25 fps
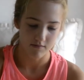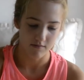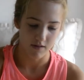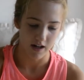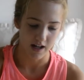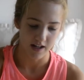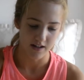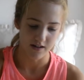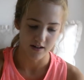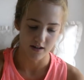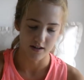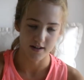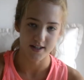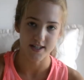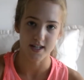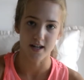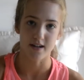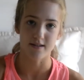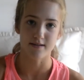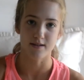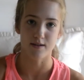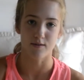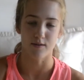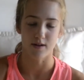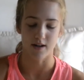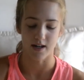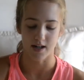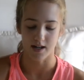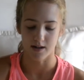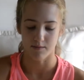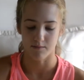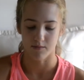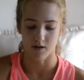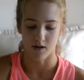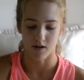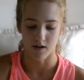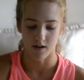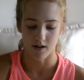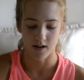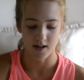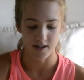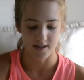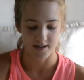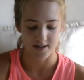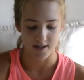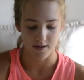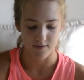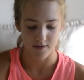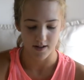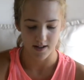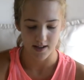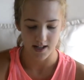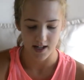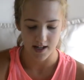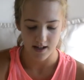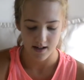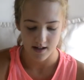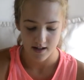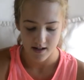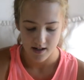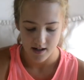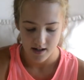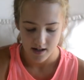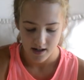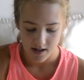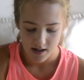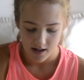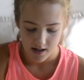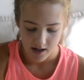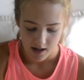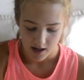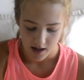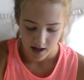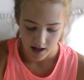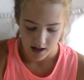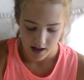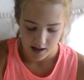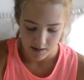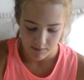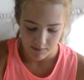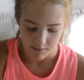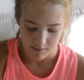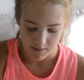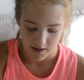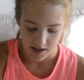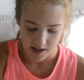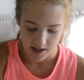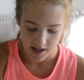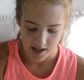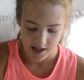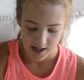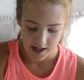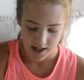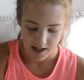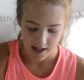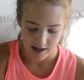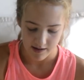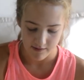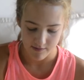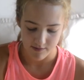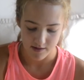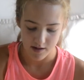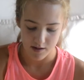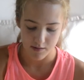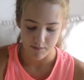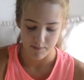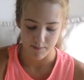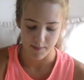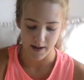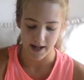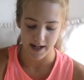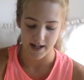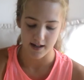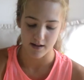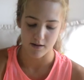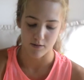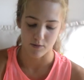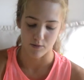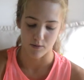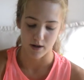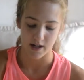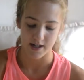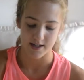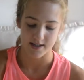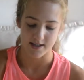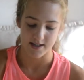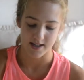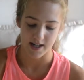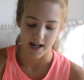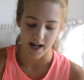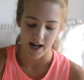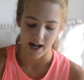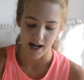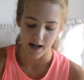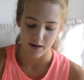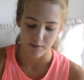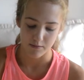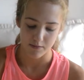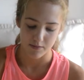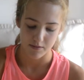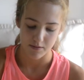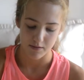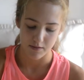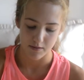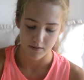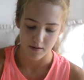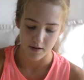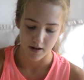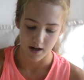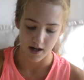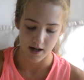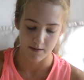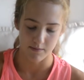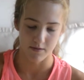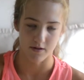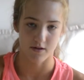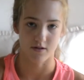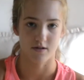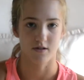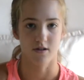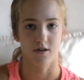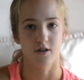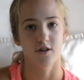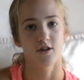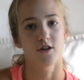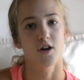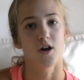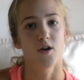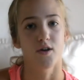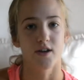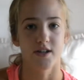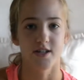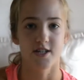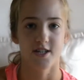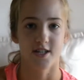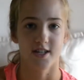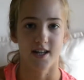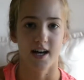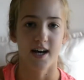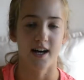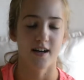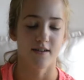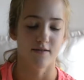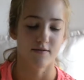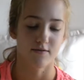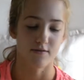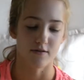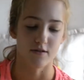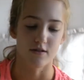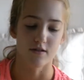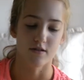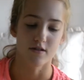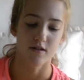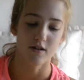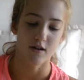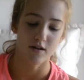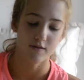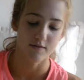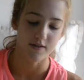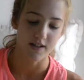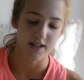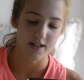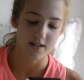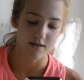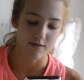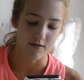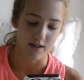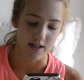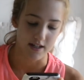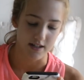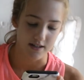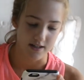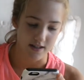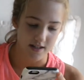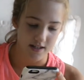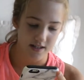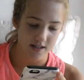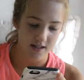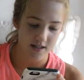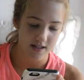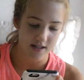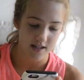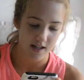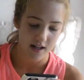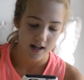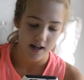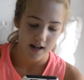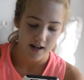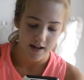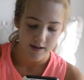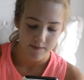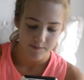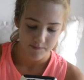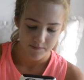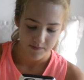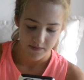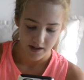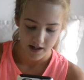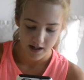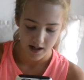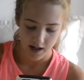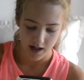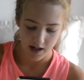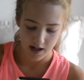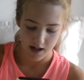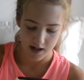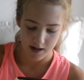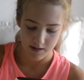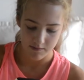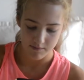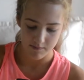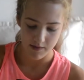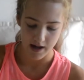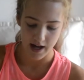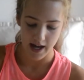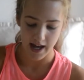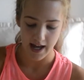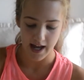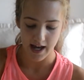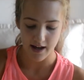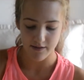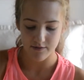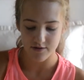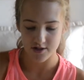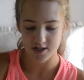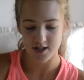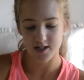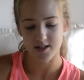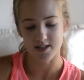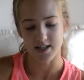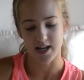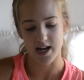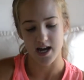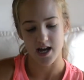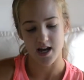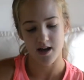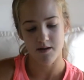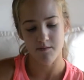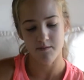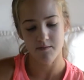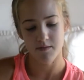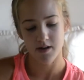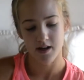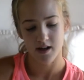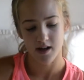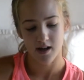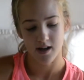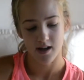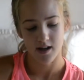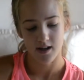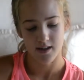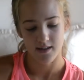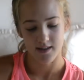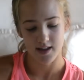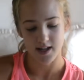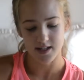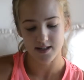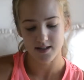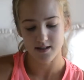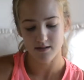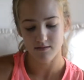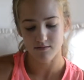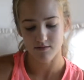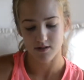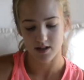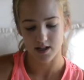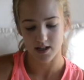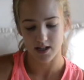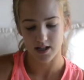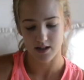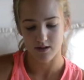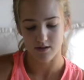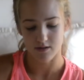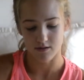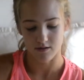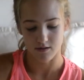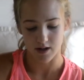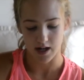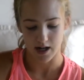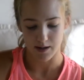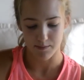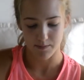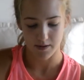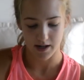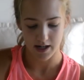I know it tells me when I'm on and stuff like that. Then I have the Bank West app. I'm not gonna go into that for obvious reasons. I have Shazam. That's a really cool app.